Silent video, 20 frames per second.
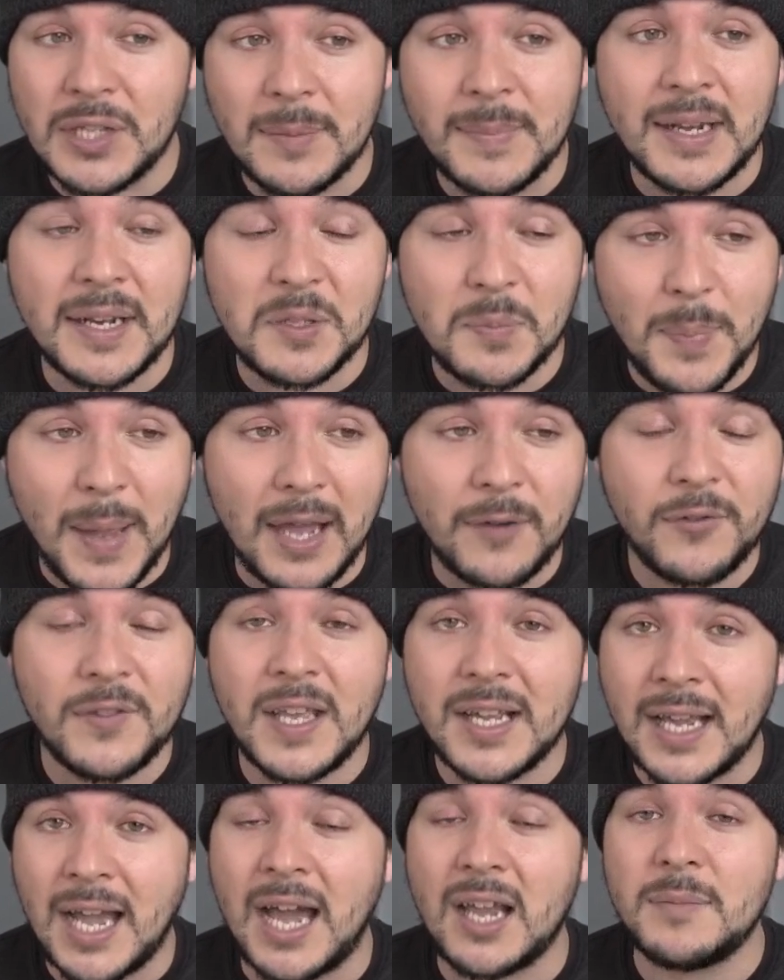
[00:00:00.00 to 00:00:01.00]
I mean, it's bad for
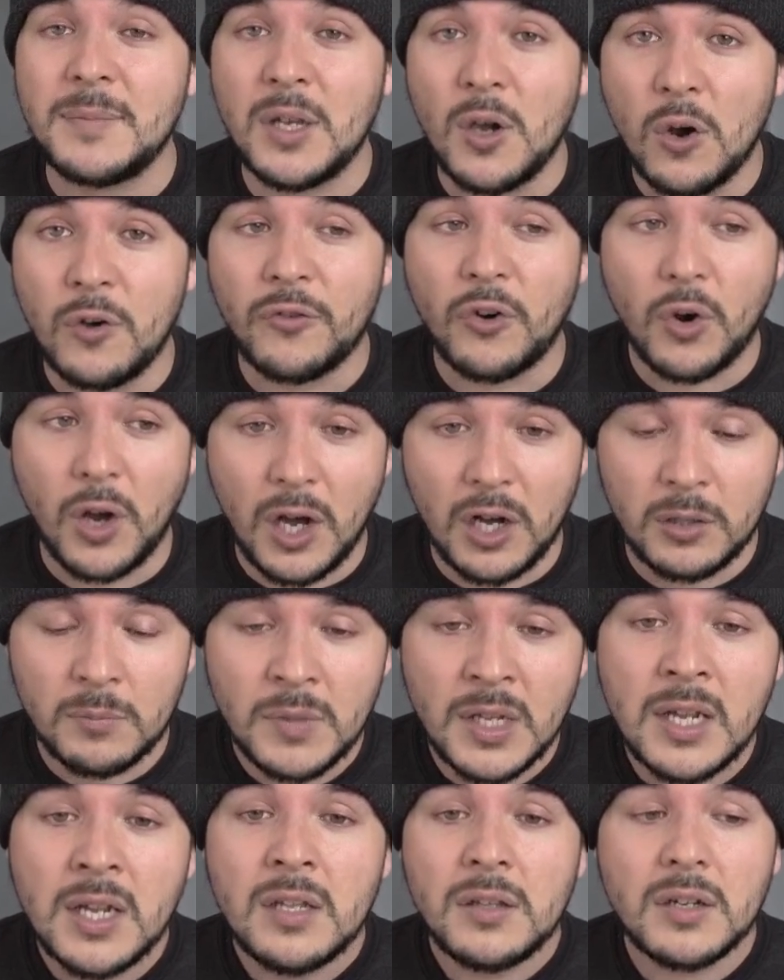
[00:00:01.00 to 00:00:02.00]
the economy overall.